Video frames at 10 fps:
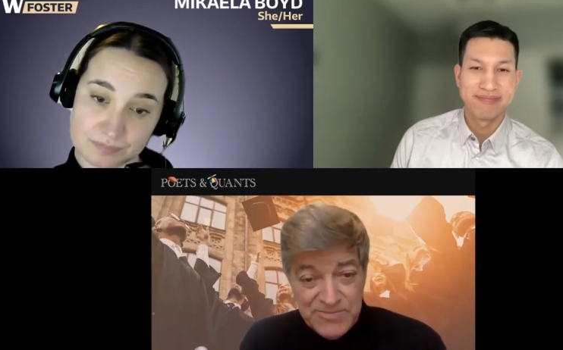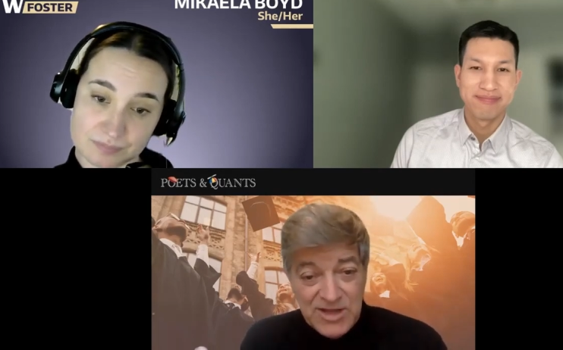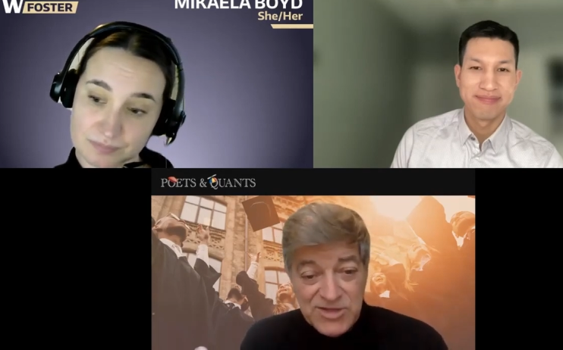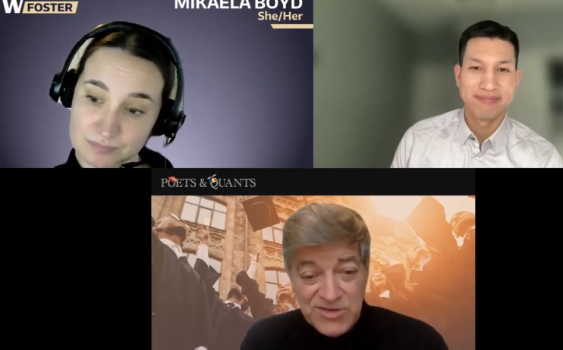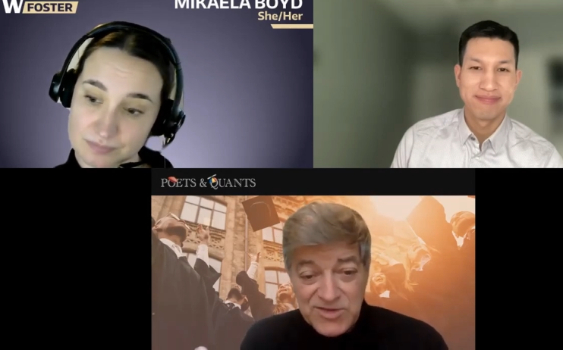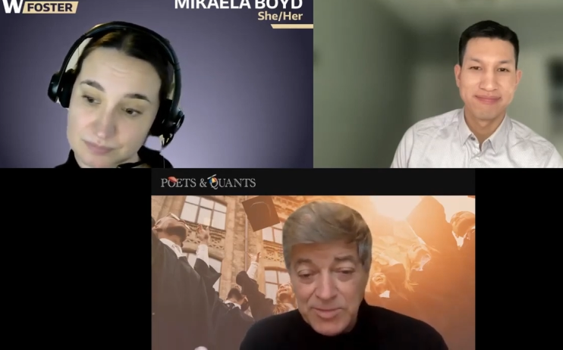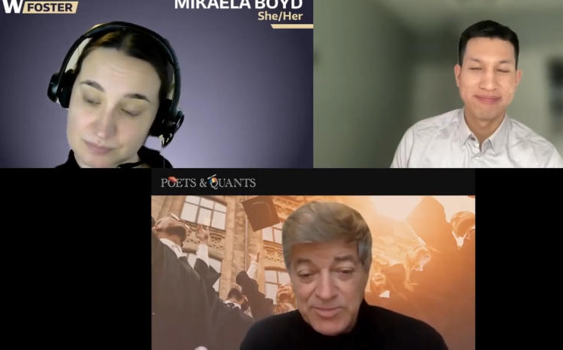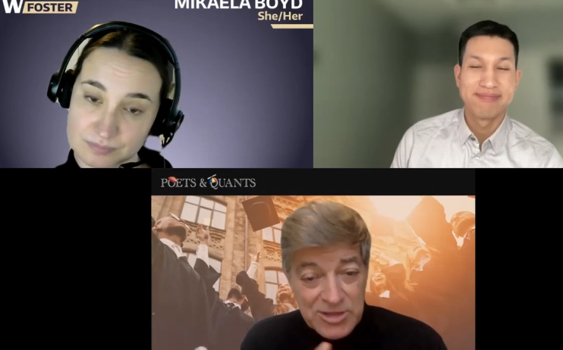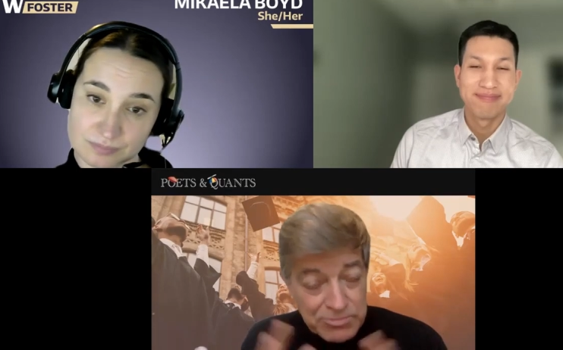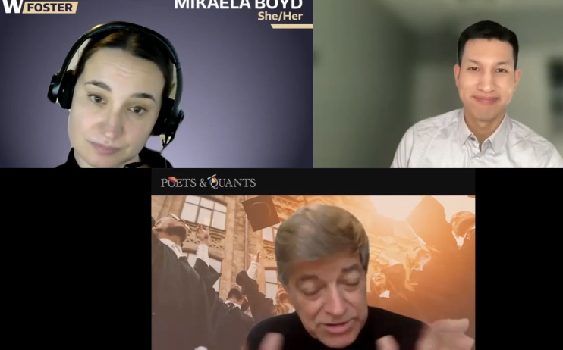Speaker 1: into
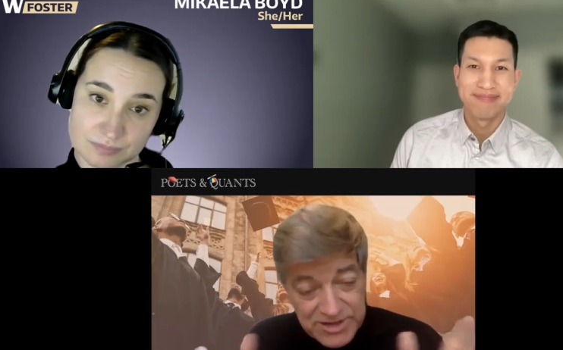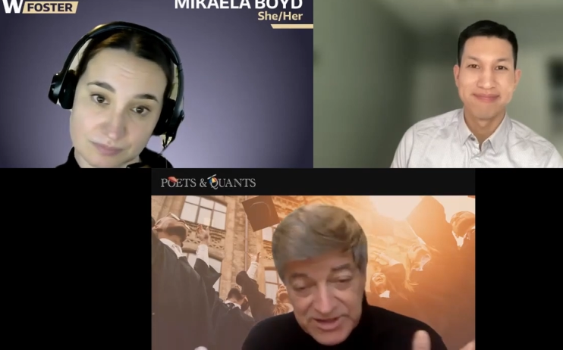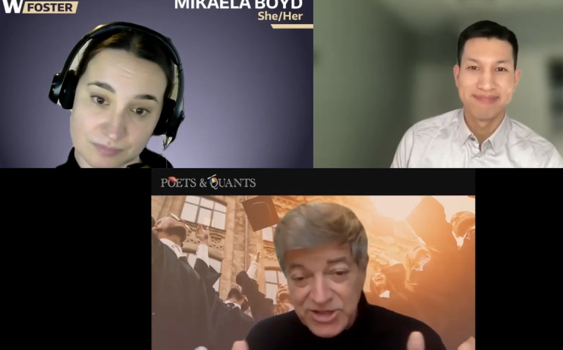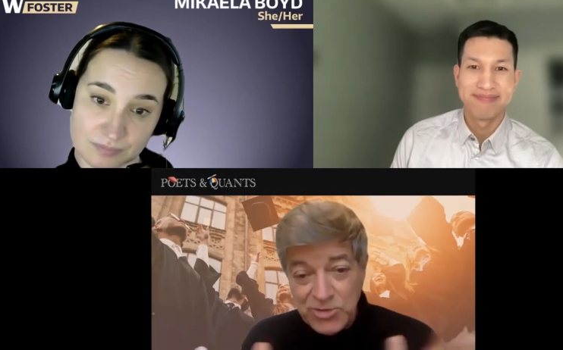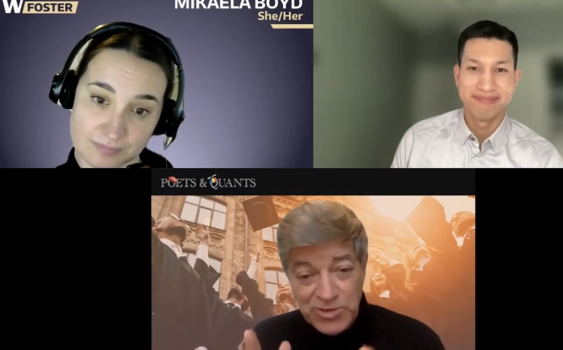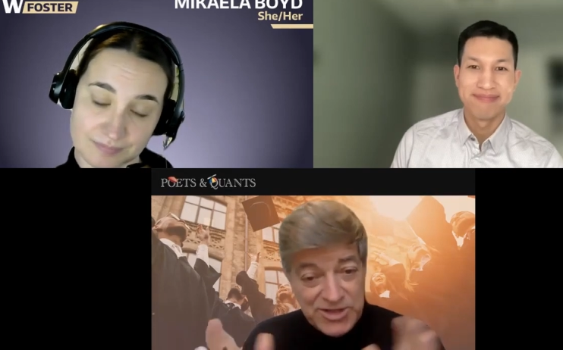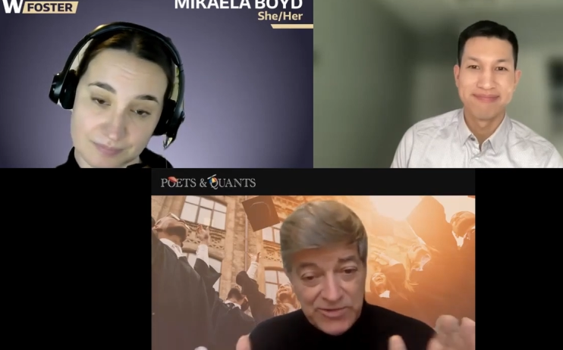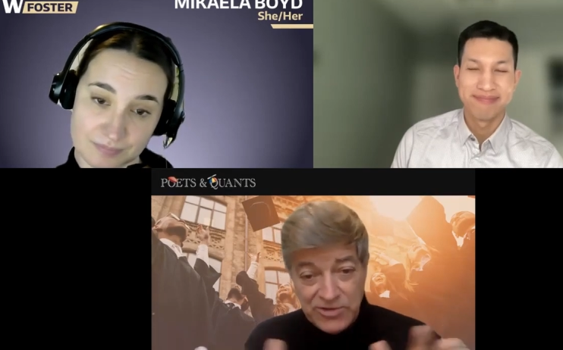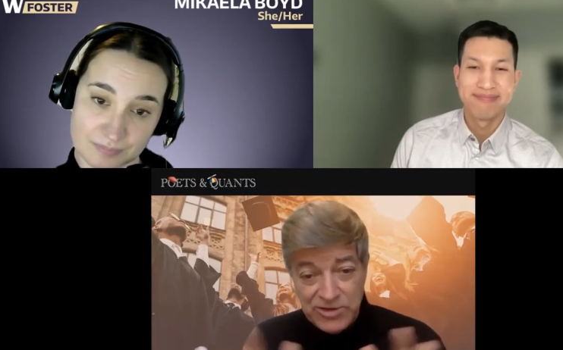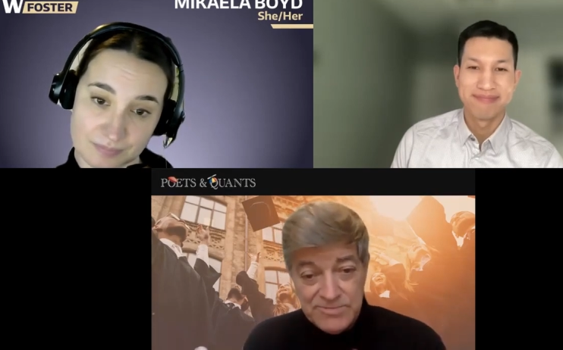something completely new and
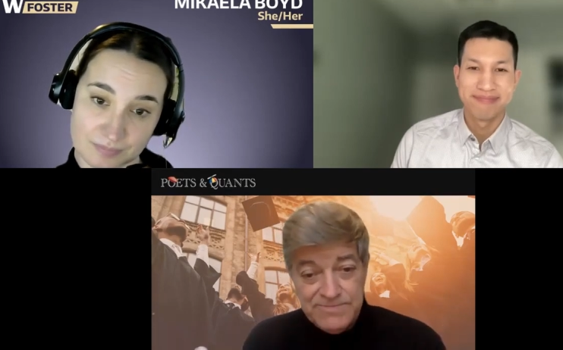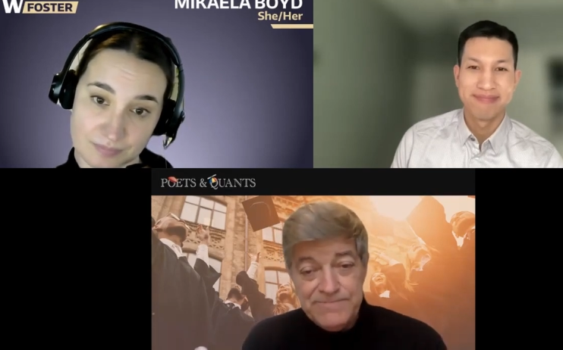different?